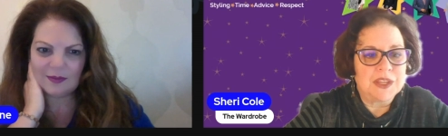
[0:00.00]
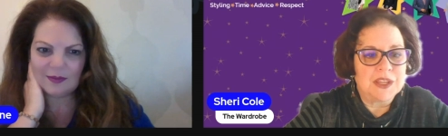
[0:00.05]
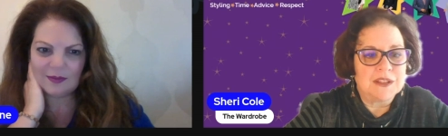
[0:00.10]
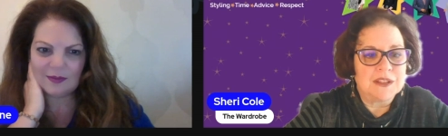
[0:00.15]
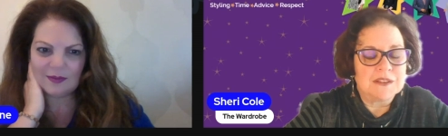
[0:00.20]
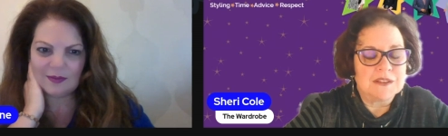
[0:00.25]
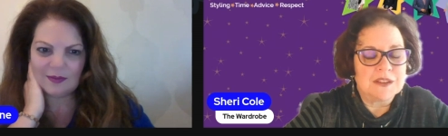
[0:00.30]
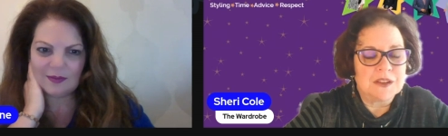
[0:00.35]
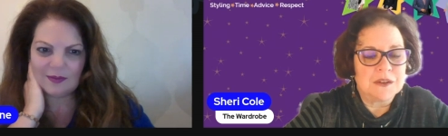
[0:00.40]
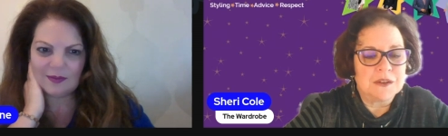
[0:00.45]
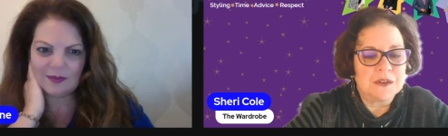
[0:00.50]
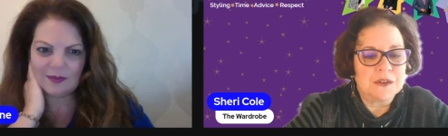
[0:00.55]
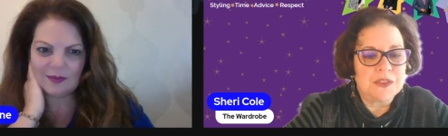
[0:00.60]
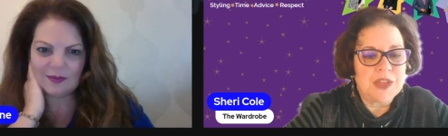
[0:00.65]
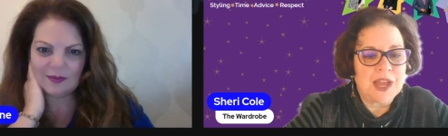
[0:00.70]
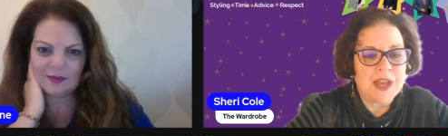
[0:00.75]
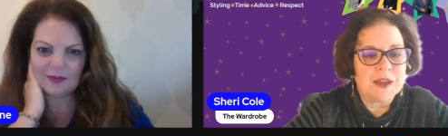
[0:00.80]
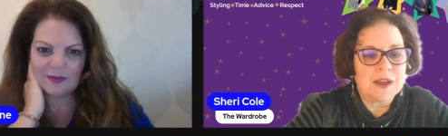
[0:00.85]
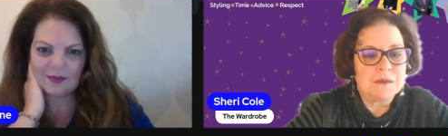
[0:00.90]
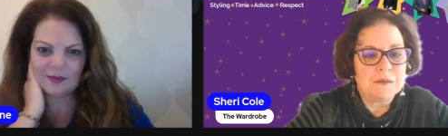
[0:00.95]
Speaker 1: and so
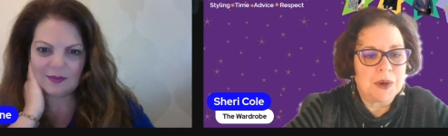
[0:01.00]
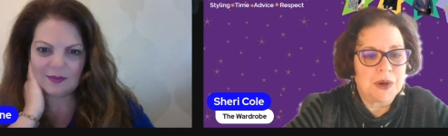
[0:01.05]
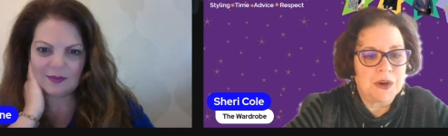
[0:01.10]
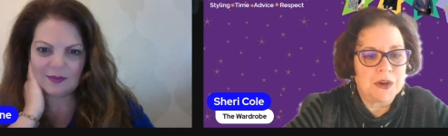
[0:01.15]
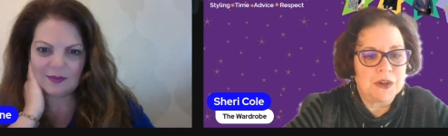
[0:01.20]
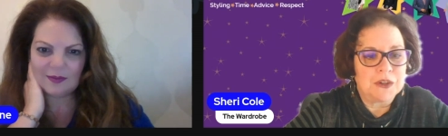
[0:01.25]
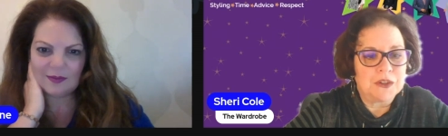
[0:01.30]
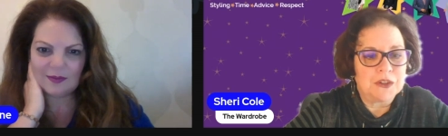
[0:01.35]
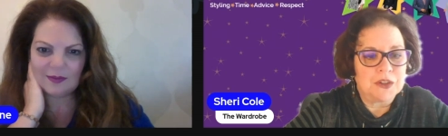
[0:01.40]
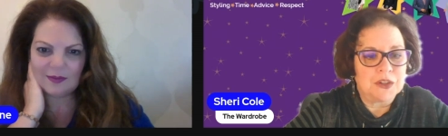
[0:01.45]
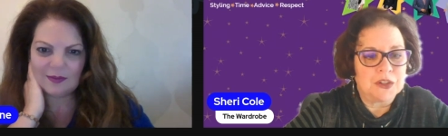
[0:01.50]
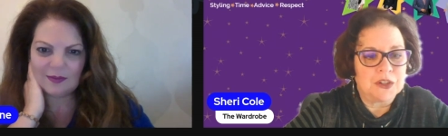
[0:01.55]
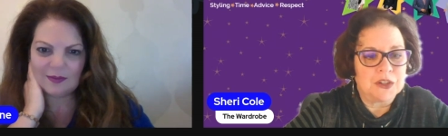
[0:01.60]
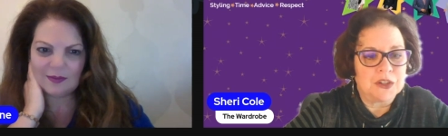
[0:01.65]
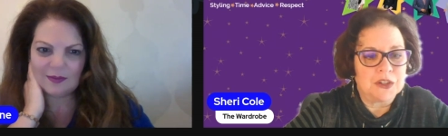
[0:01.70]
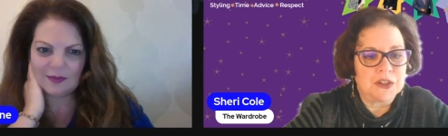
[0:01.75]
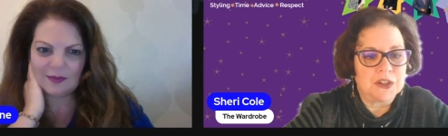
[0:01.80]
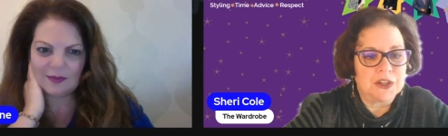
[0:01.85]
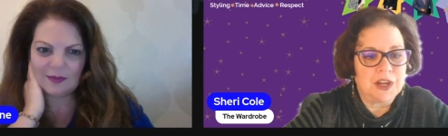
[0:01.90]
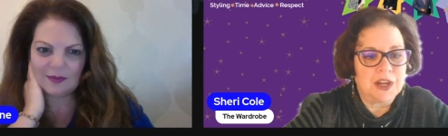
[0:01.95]
that
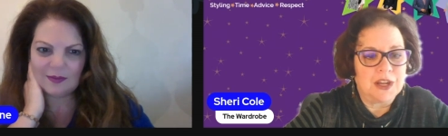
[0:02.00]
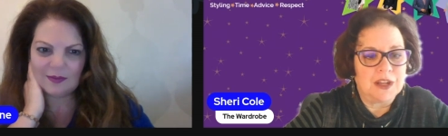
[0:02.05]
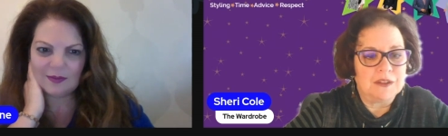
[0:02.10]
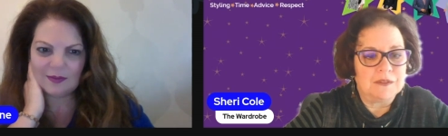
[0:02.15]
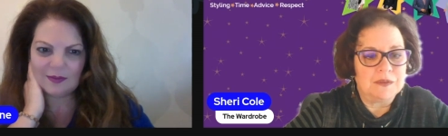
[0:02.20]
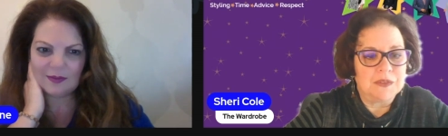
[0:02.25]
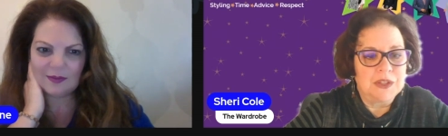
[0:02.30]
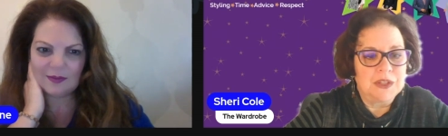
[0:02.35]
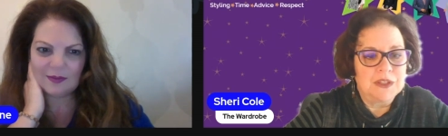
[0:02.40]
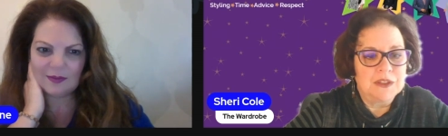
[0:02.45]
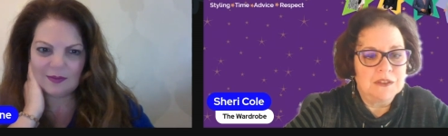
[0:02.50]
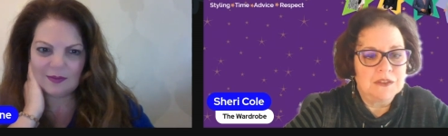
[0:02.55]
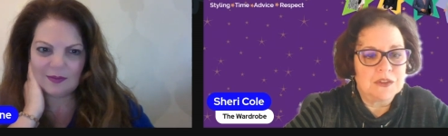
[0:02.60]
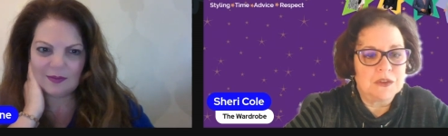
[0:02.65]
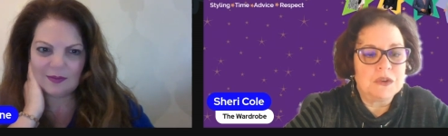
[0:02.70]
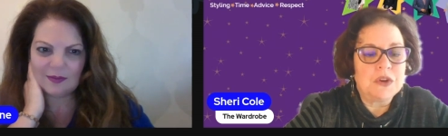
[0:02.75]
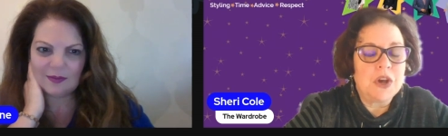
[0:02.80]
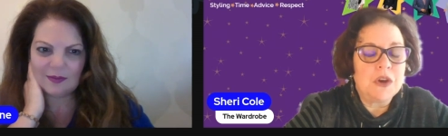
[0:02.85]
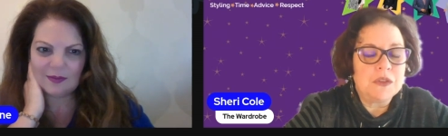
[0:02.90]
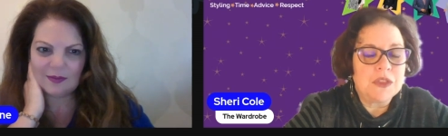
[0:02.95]
partner um, so
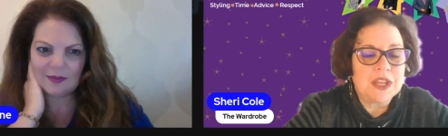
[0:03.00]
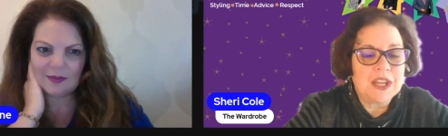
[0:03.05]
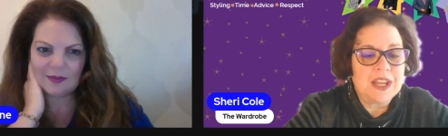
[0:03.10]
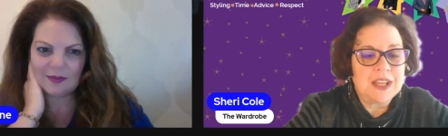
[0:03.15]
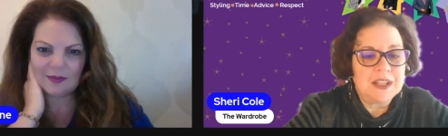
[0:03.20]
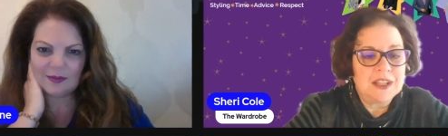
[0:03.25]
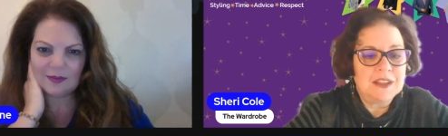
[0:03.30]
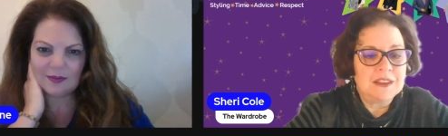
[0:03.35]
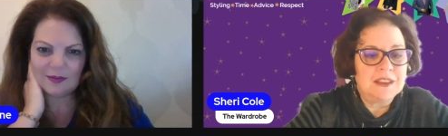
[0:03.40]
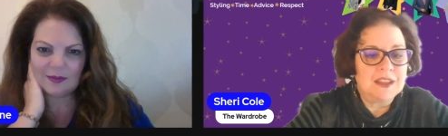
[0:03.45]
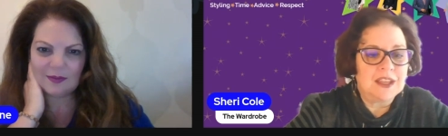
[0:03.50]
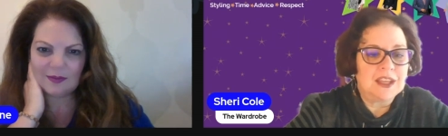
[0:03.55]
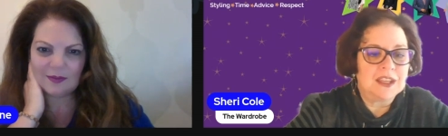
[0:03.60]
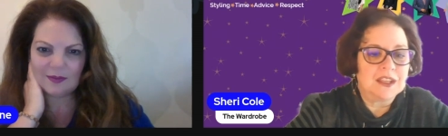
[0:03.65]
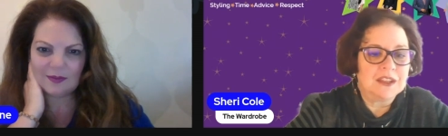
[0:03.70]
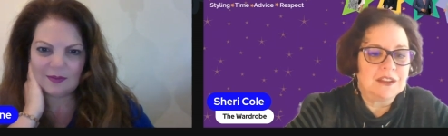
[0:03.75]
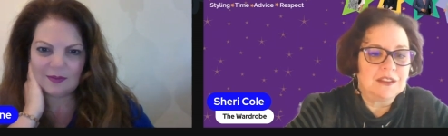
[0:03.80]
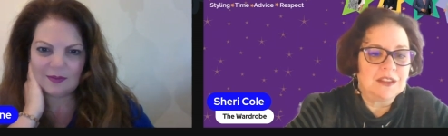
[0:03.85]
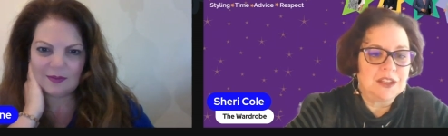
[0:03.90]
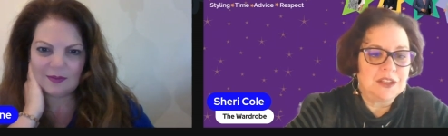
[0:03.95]
know that
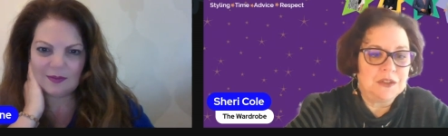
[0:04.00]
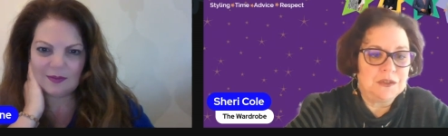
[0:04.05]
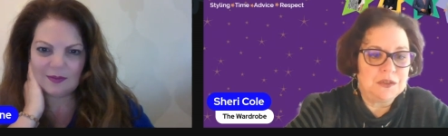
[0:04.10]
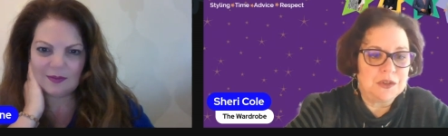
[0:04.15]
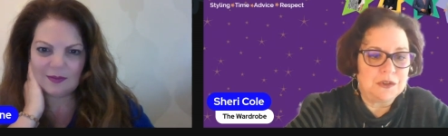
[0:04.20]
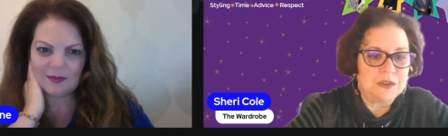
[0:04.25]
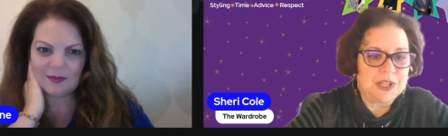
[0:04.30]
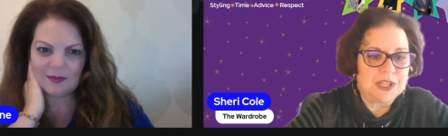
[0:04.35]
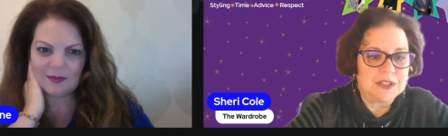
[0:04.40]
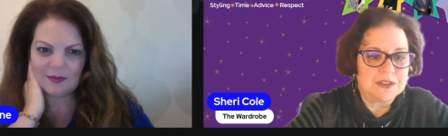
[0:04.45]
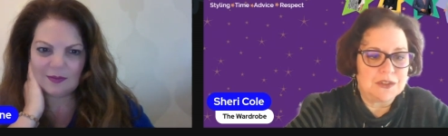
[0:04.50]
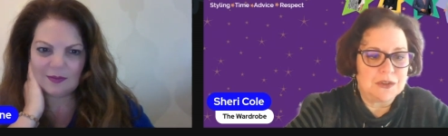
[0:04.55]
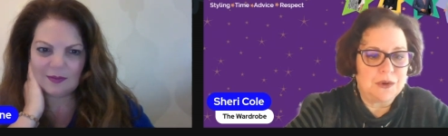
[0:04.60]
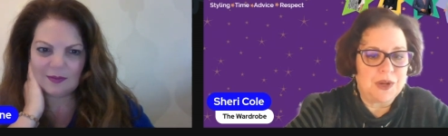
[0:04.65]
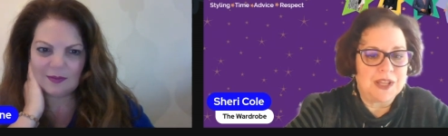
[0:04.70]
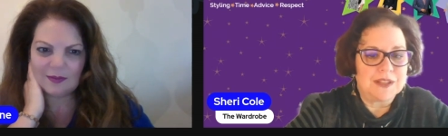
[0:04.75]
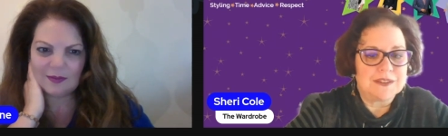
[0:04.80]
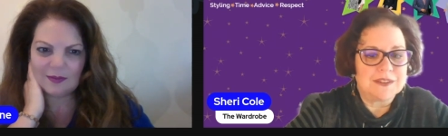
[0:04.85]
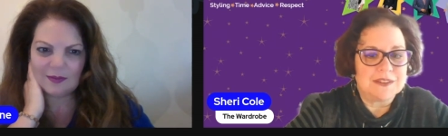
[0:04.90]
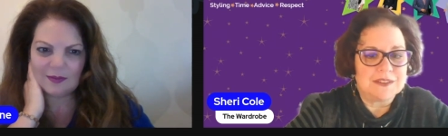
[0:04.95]
anything that you donate to
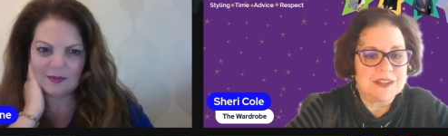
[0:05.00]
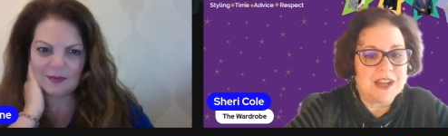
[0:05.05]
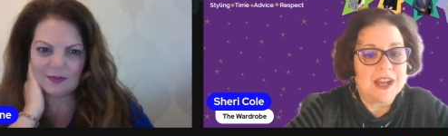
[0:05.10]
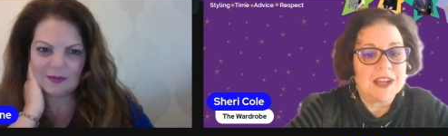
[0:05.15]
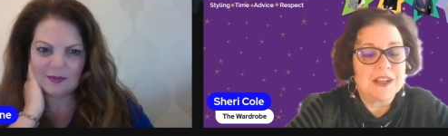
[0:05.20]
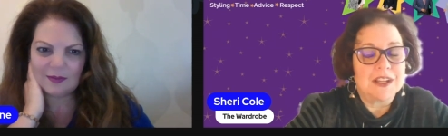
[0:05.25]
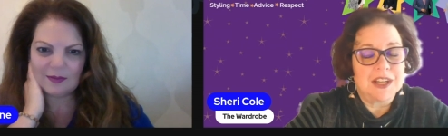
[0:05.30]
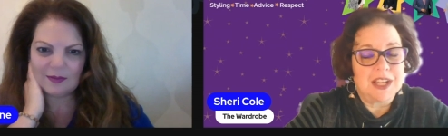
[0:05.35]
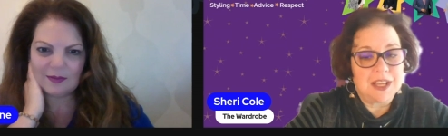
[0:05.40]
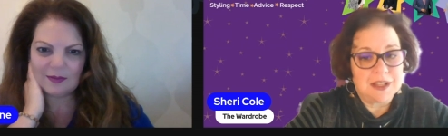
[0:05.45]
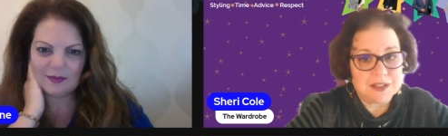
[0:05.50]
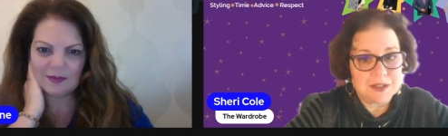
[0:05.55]
us is not going to end